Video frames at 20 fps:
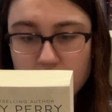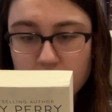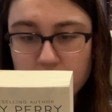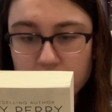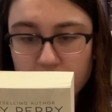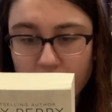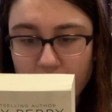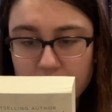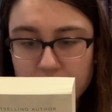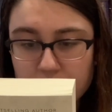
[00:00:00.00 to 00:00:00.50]

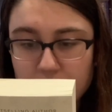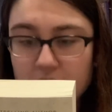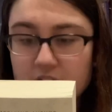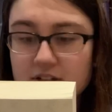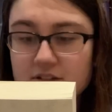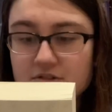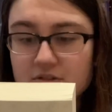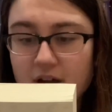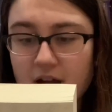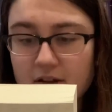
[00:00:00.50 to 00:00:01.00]
playboy
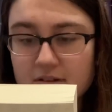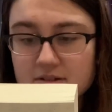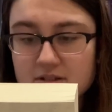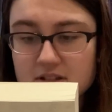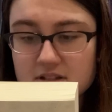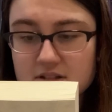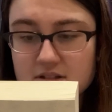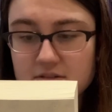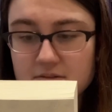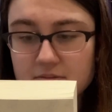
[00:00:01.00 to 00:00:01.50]
drowns
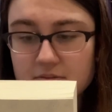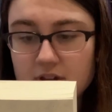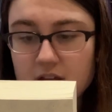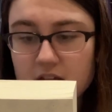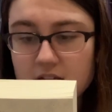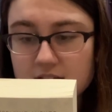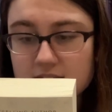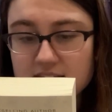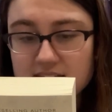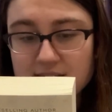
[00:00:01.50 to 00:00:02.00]
his
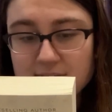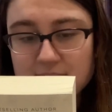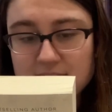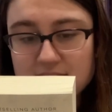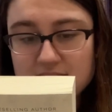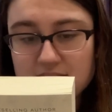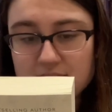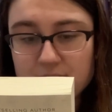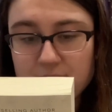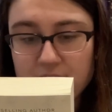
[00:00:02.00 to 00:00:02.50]

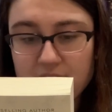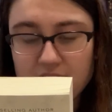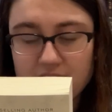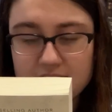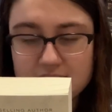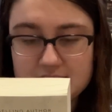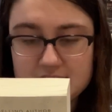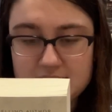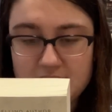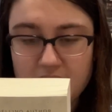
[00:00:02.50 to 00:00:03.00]
demons in beer
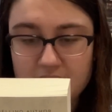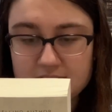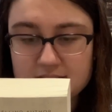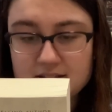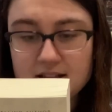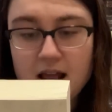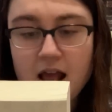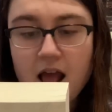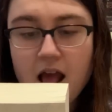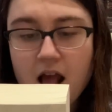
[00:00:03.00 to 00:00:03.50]
and sex.
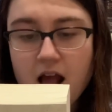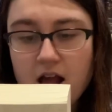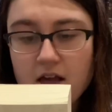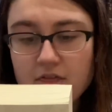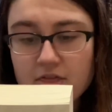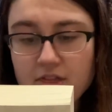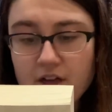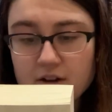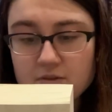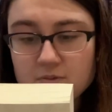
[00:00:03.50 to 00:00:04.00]

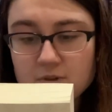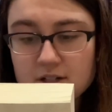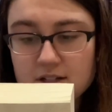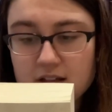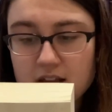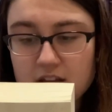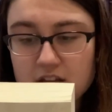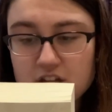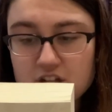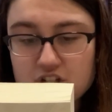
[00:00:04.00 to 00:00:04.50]
Then one
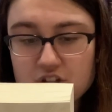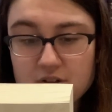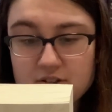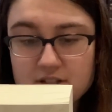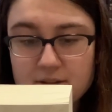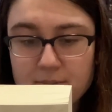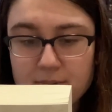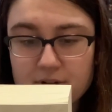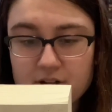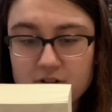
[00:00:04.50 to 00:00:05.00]
night he shows
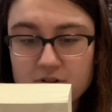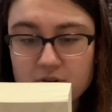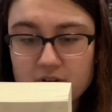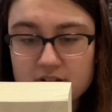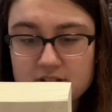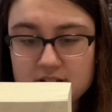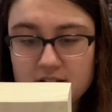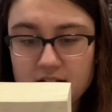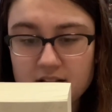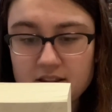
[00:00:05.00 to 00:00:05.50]
up at her door,
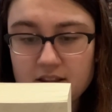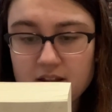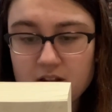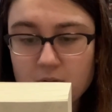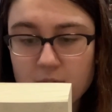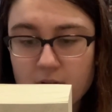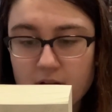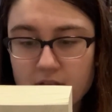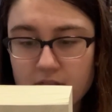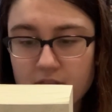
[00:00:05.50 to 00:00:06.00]
suddenly
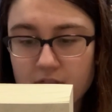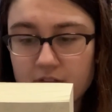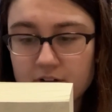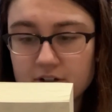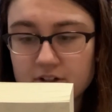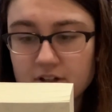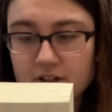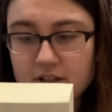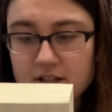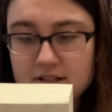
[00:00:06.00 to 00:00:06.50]
aware that the
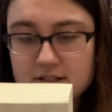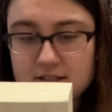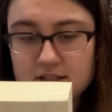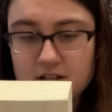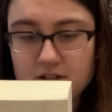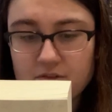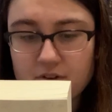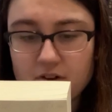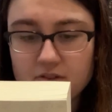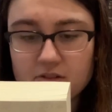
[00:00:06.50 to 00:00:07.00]
girl he's seen
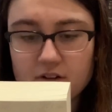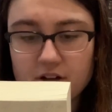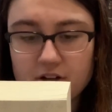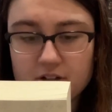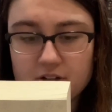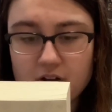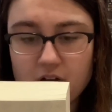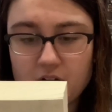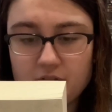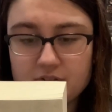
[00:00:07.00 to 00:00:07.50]
around Lark
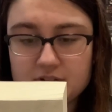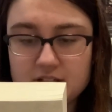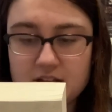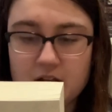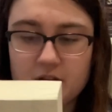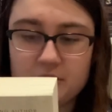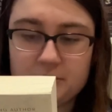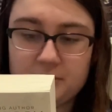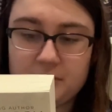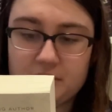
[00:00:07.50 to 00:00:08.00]
Cove is
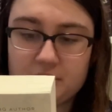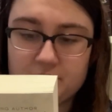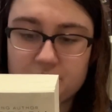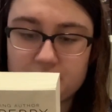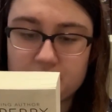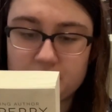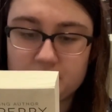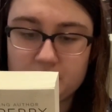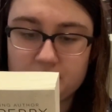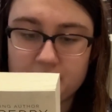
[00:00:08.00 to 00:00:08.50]
now a
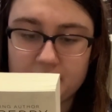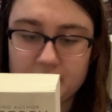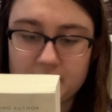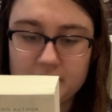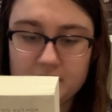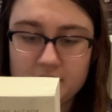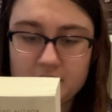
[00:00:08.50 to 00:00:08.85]
beautiful woman.